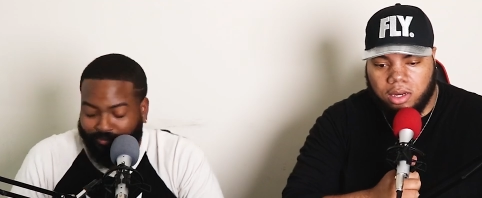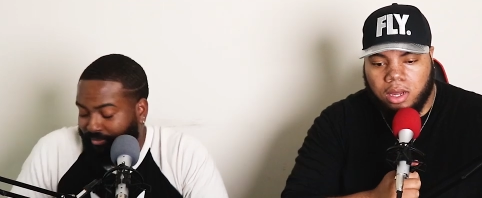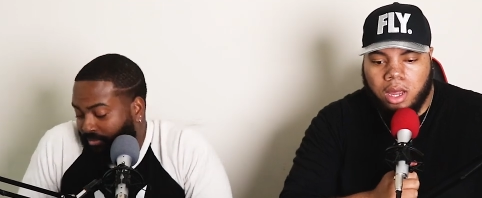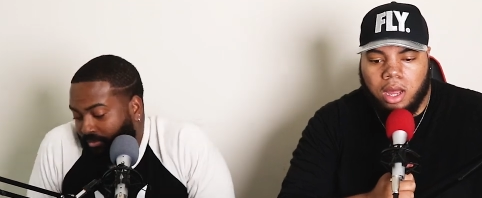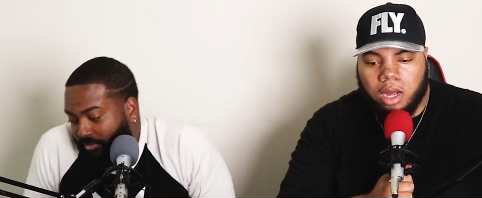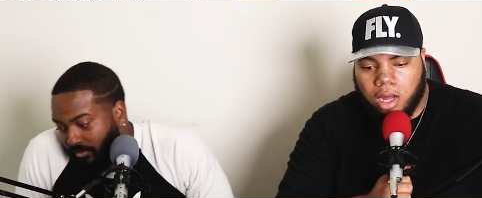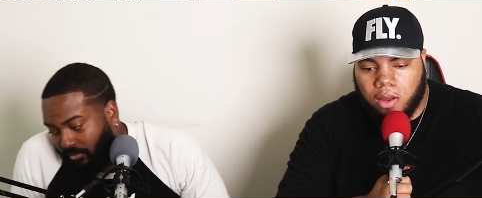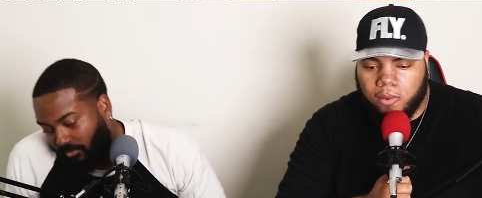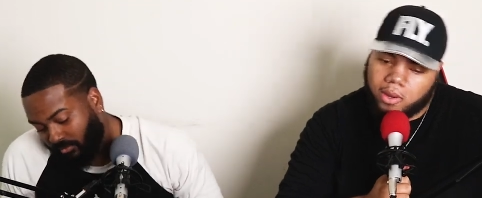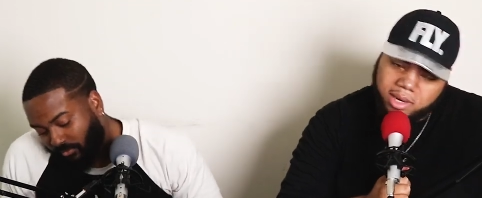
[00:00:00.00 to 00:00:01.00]
Speaker 1: it out. Uh,
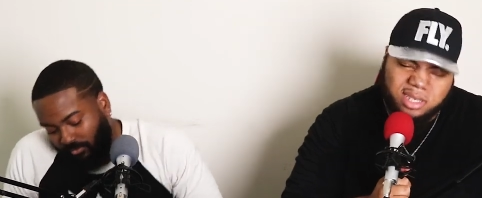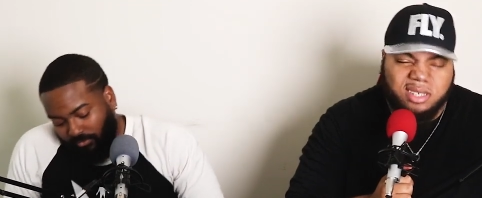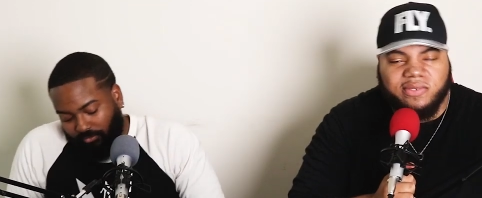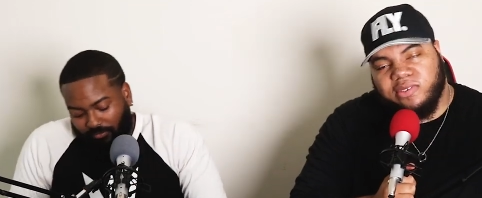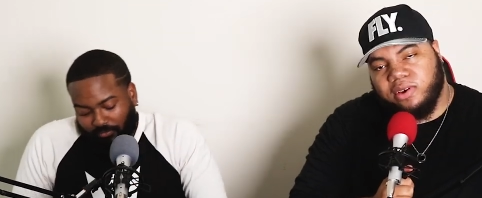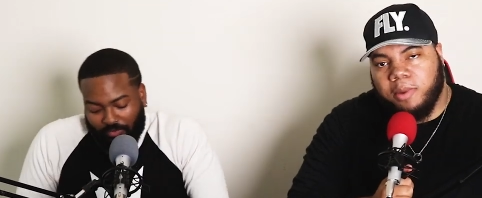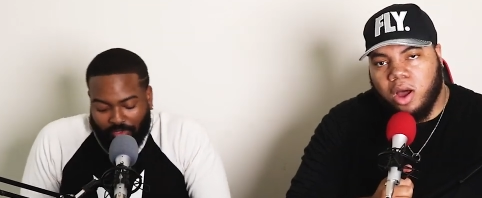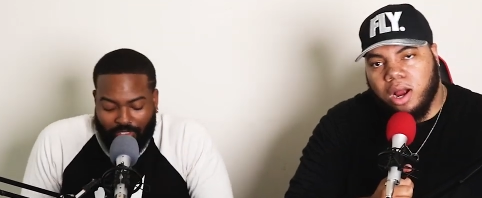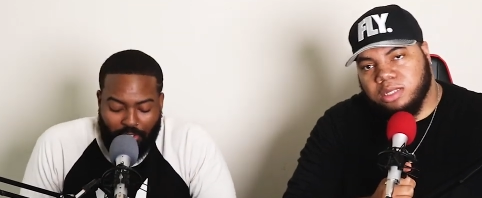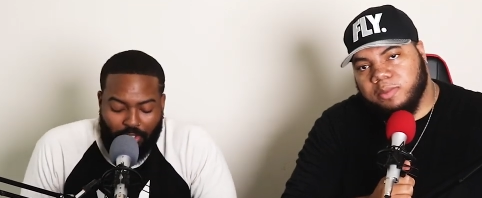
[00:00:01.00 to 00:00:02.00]
we're gonna listen to for the
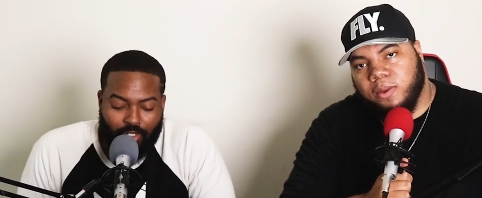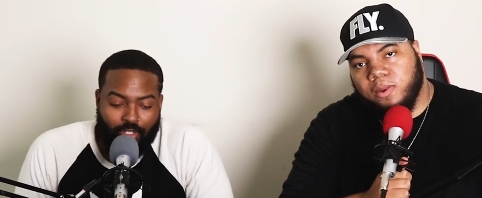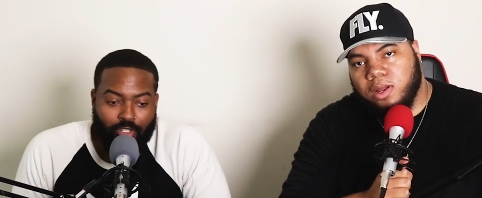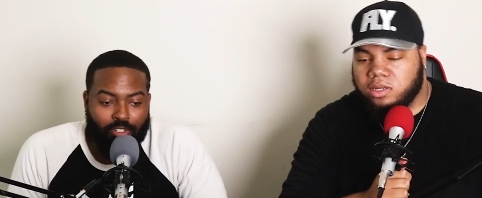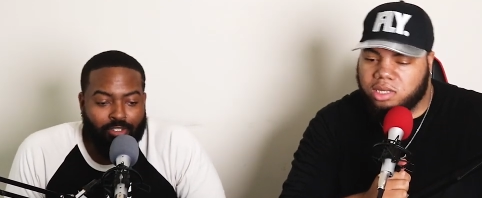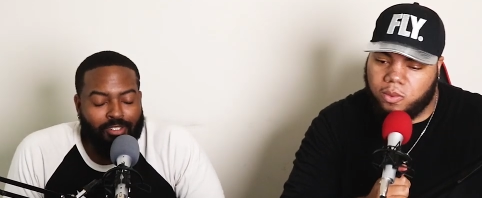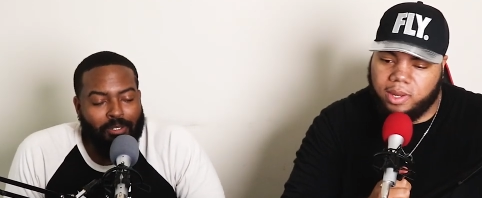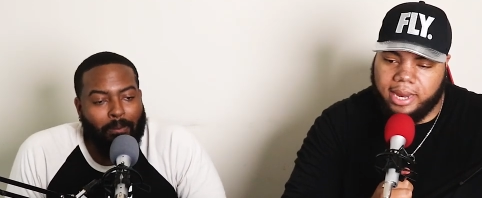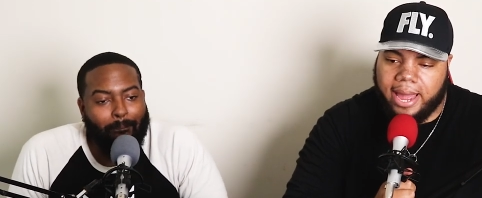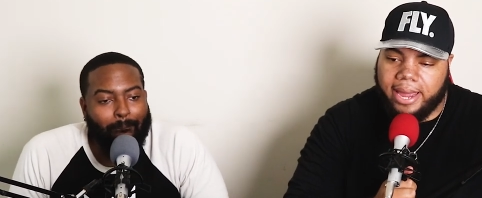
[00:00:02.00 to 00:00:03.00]
bars, man. We're gonna see what
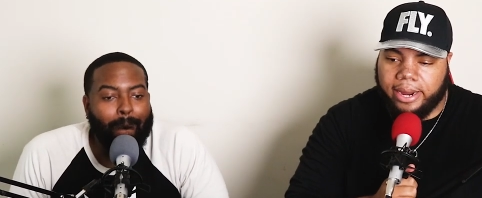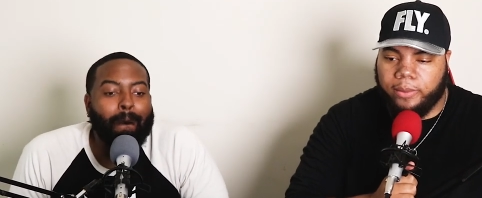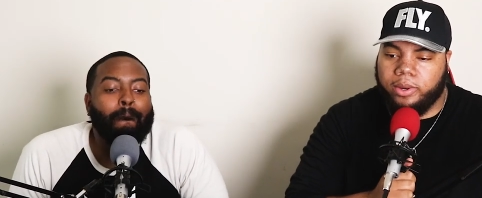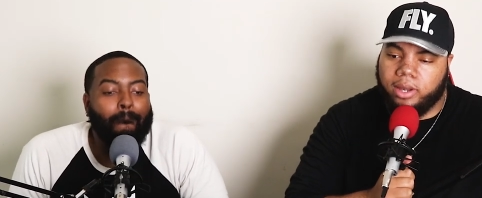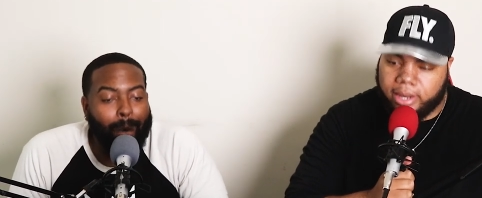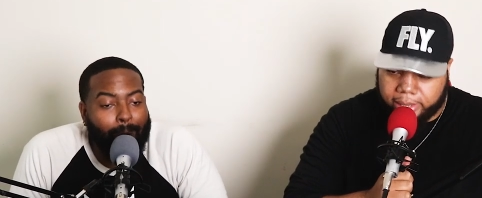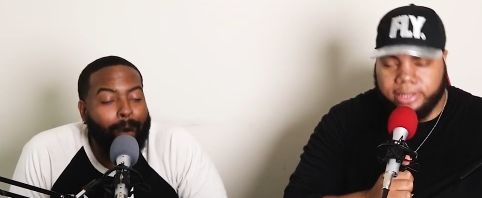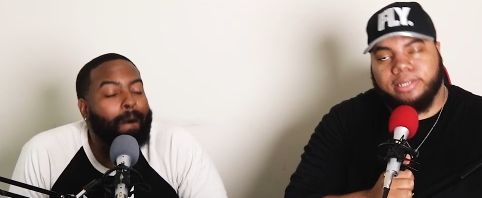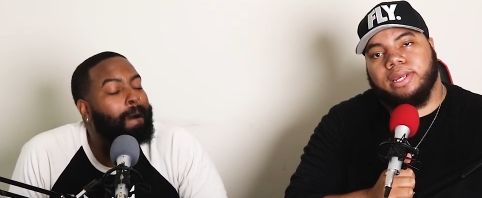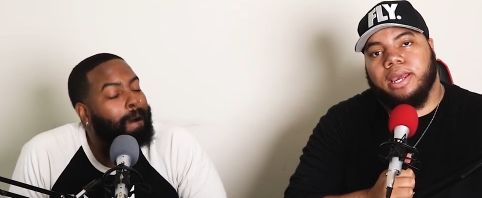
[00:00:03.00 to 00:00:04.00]
he got here. We're gonna mm-hmm. let
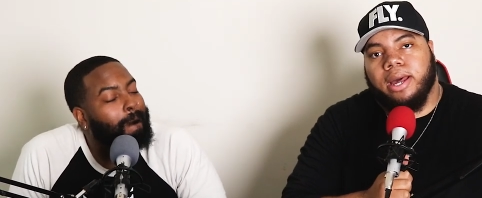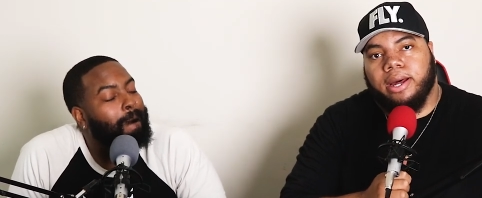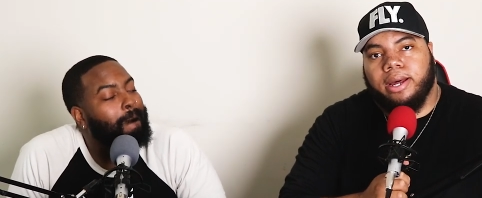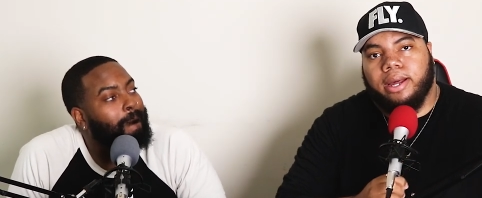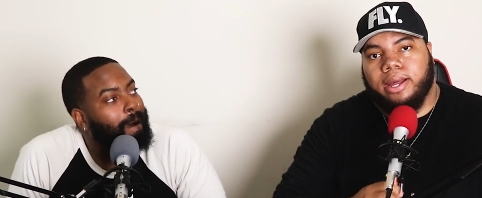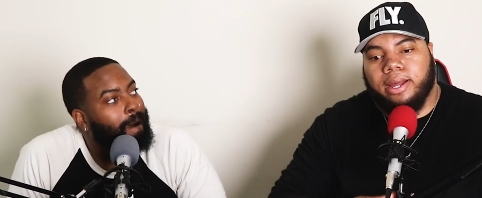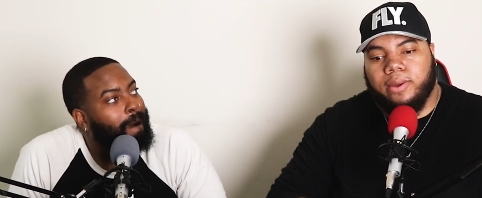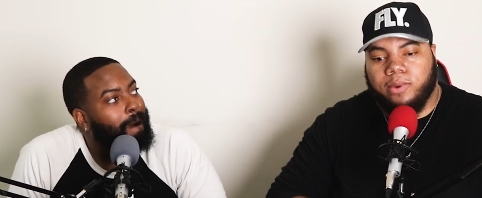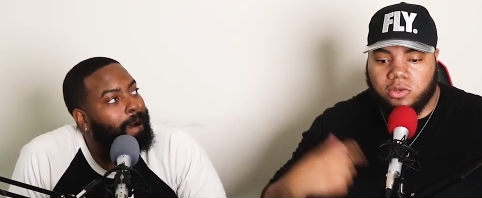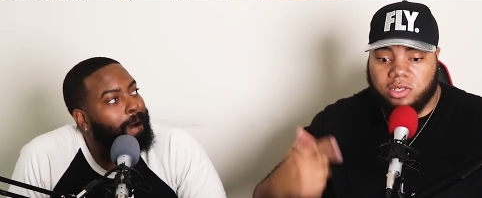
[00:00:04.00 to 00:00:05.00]
this. Uh, we're gonna